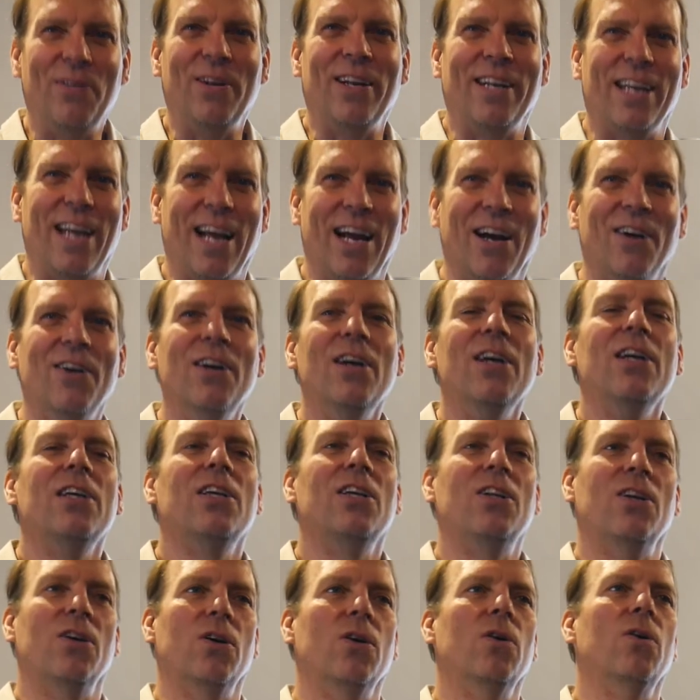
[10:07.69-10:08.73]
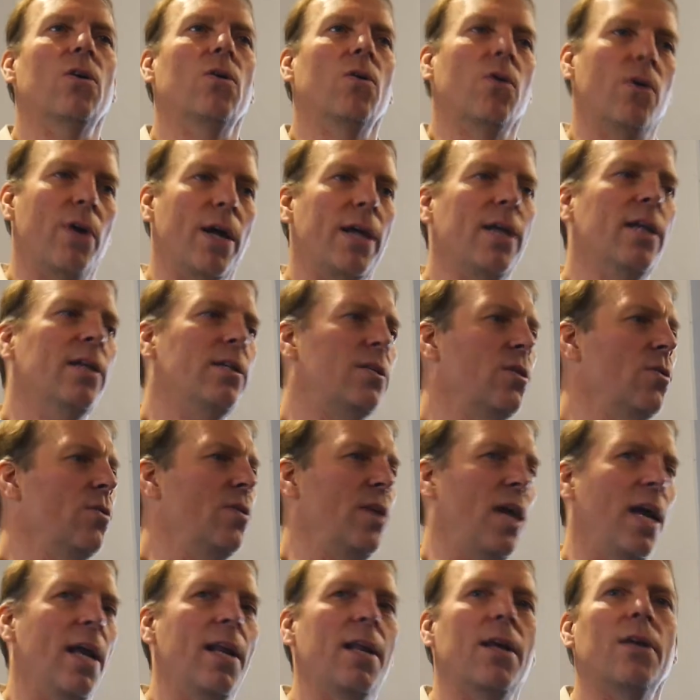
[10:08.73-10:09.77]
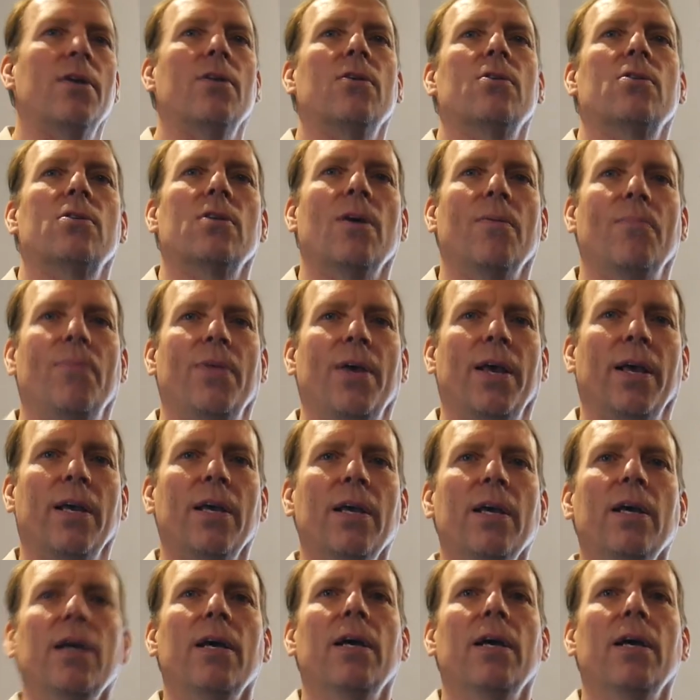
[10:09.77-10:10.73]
right. it now, you know, or I can donate it or something.